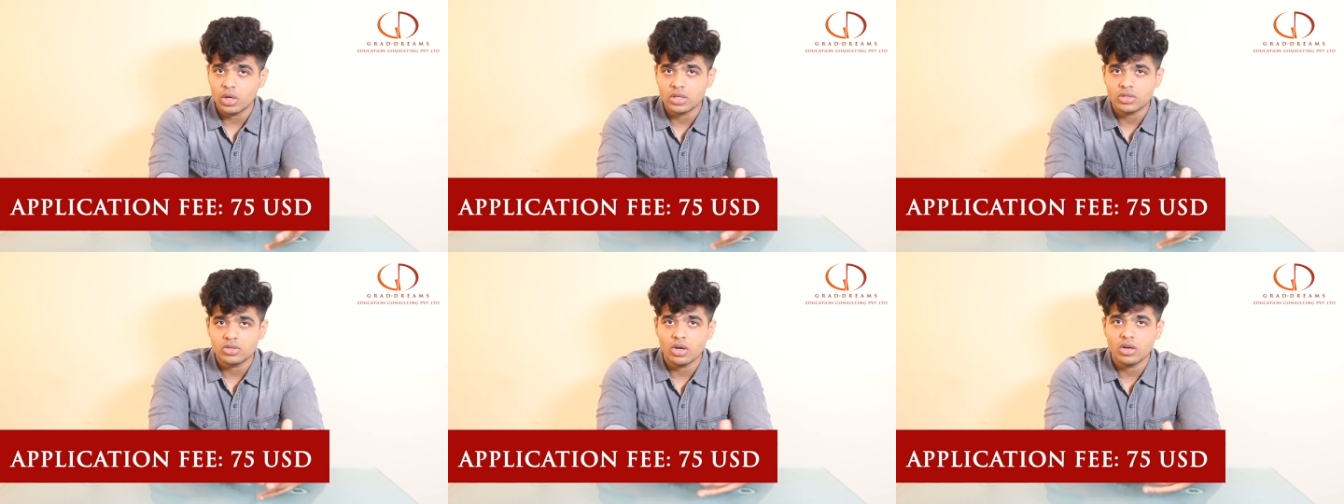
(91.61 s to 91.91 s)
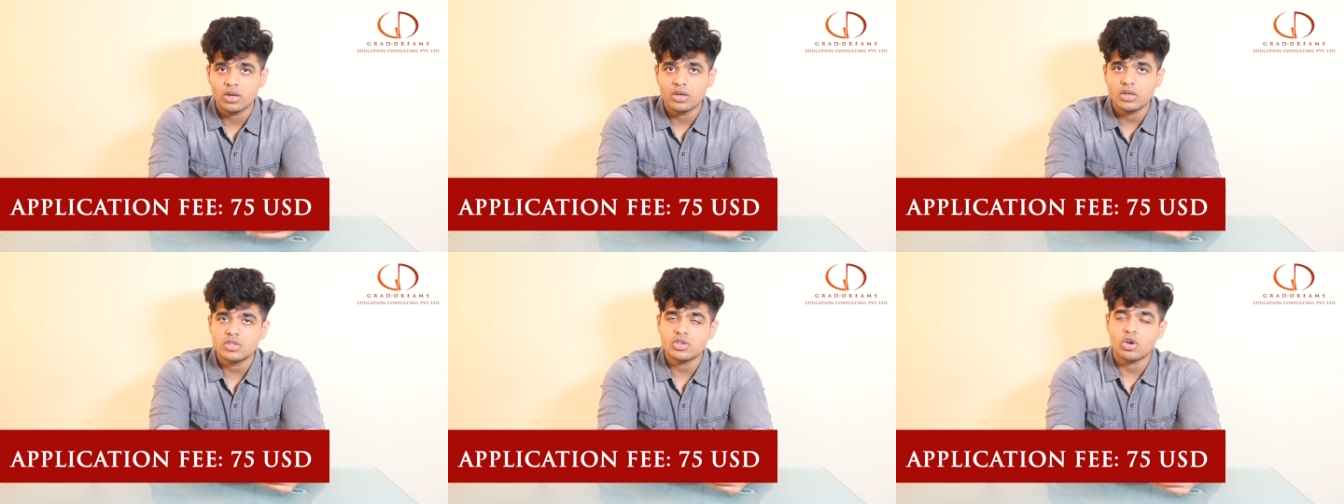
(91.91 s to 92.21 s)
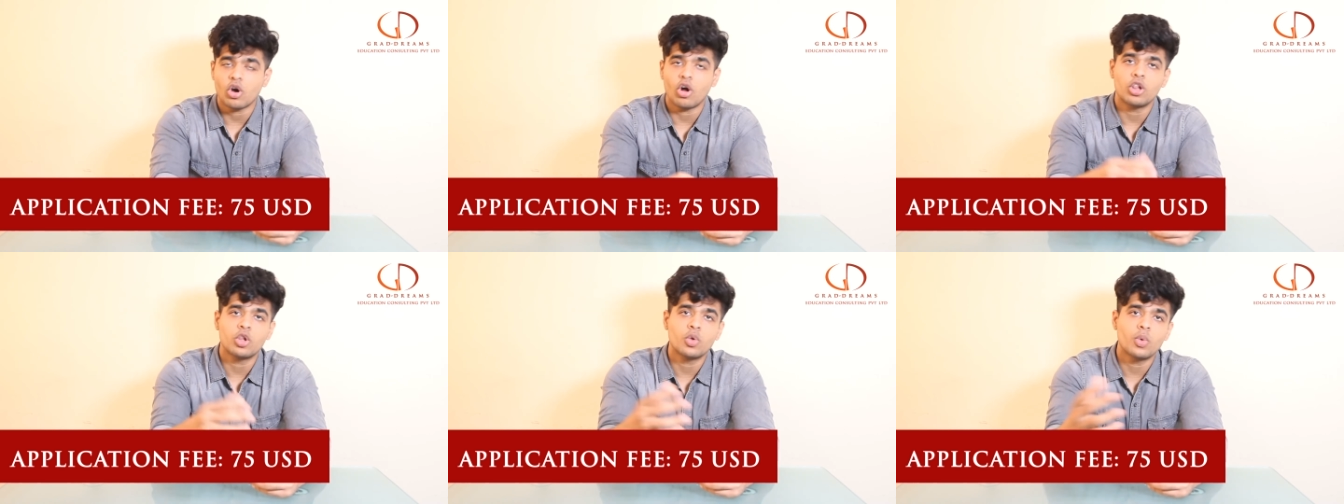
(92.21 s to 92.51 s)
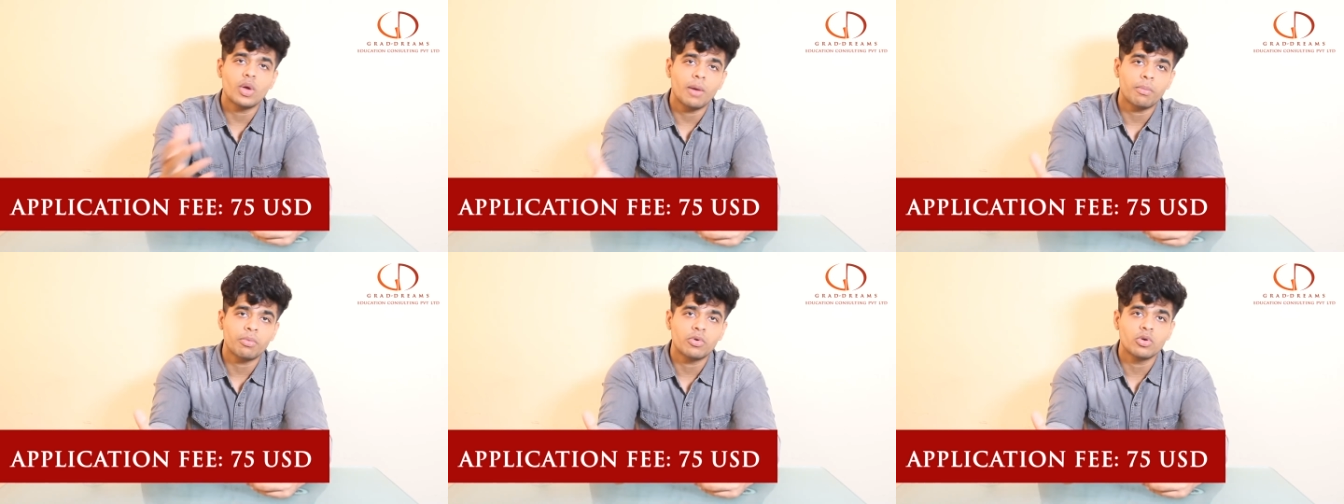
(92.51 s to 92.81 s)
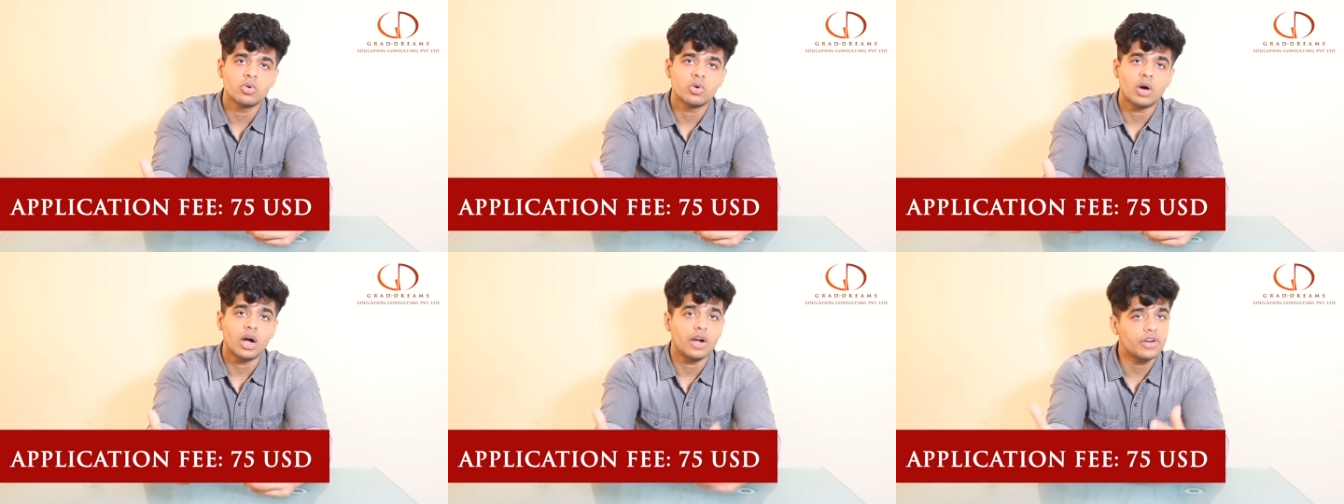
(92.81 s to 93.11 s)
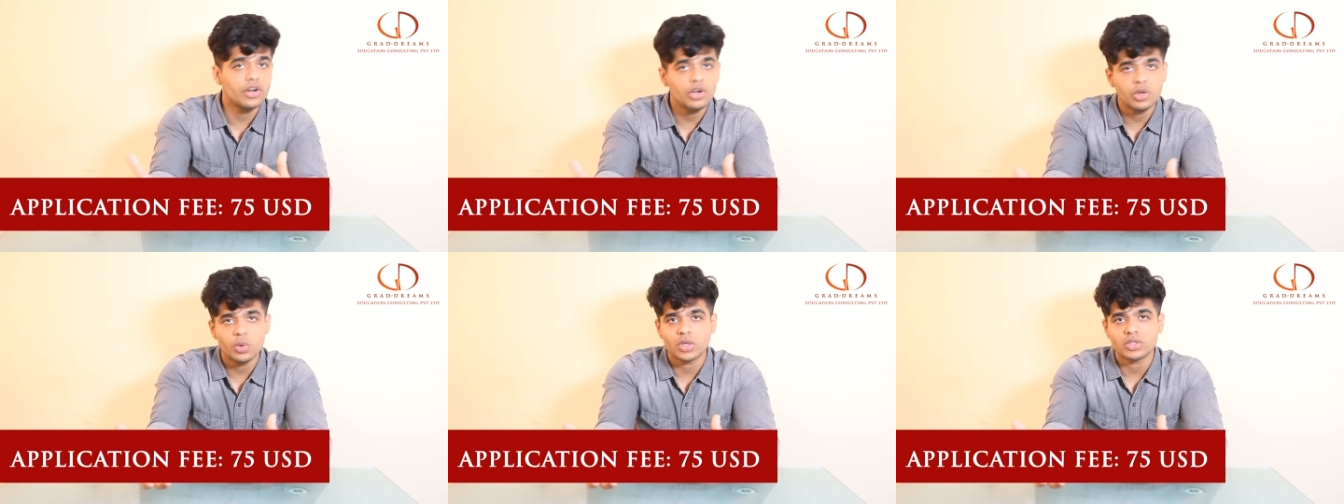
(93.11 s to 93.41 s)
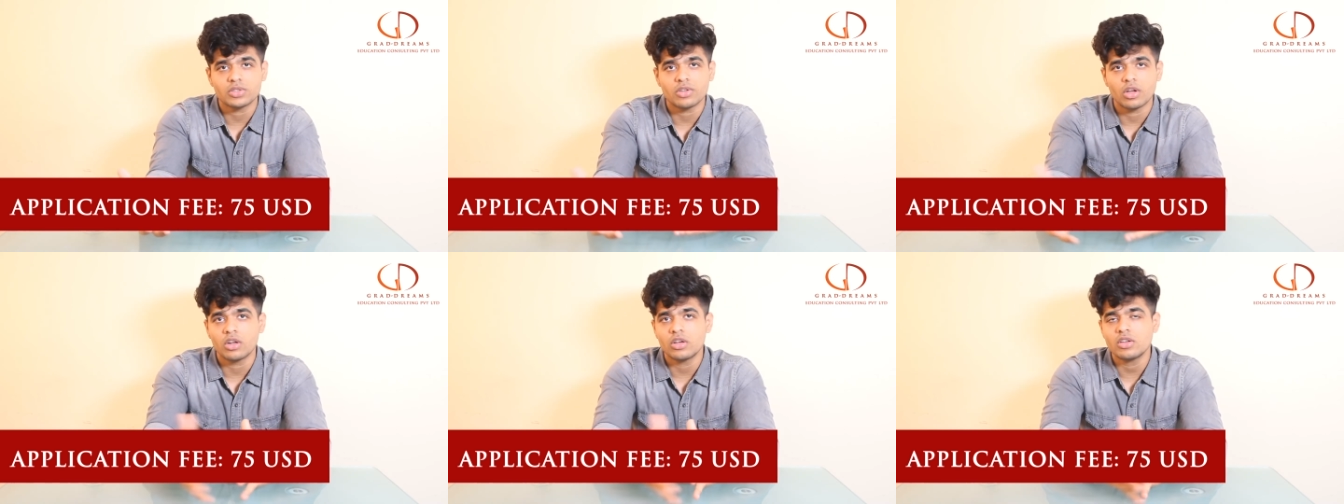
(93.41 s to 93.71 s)
US dollars all the way up to 100
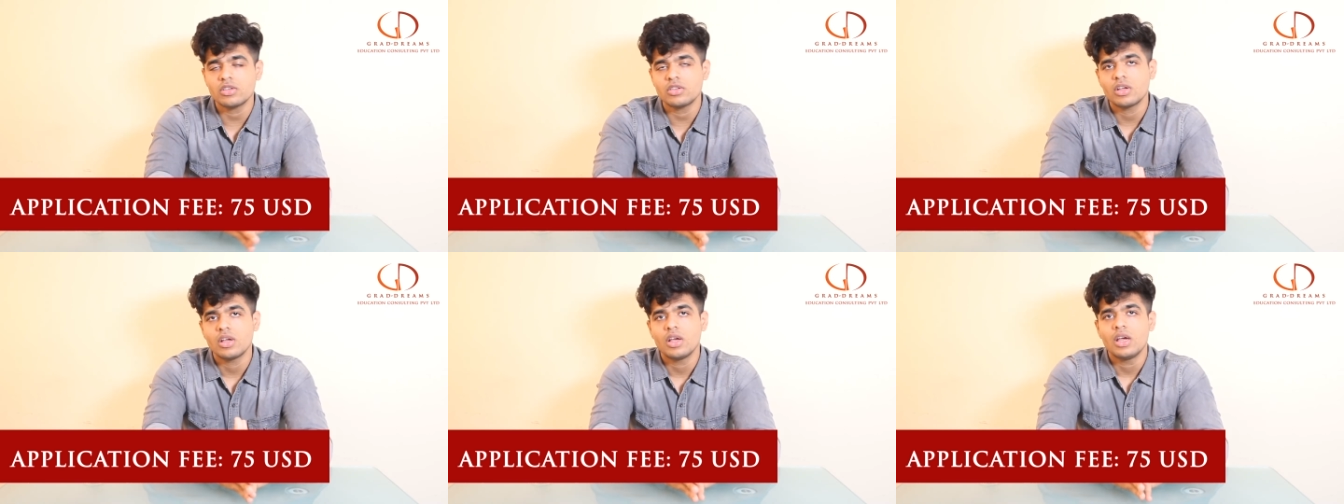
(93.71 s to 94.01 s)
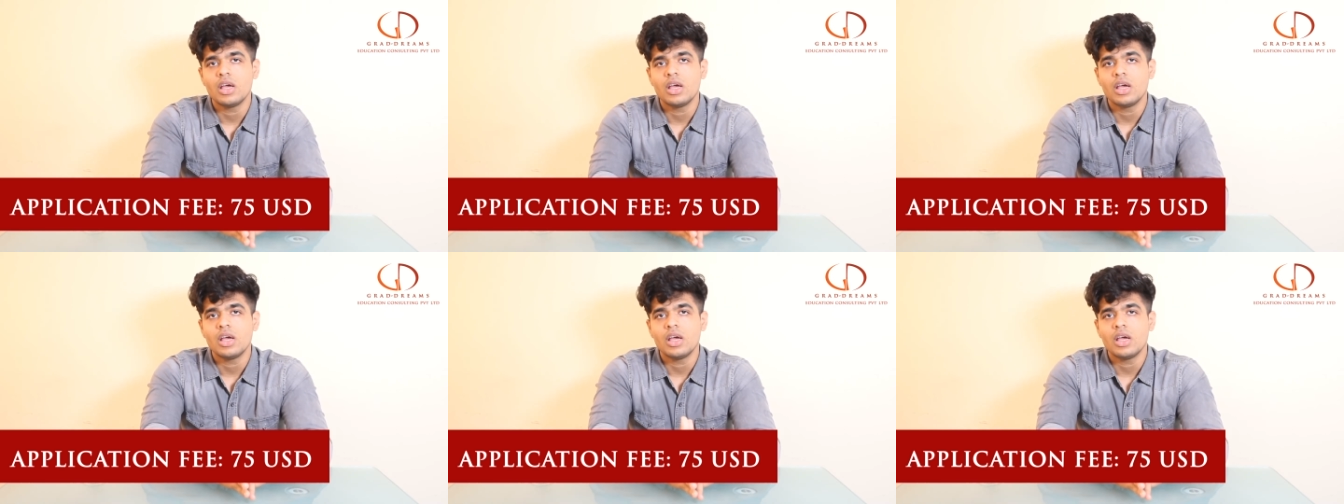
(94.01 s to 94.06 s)
US dollars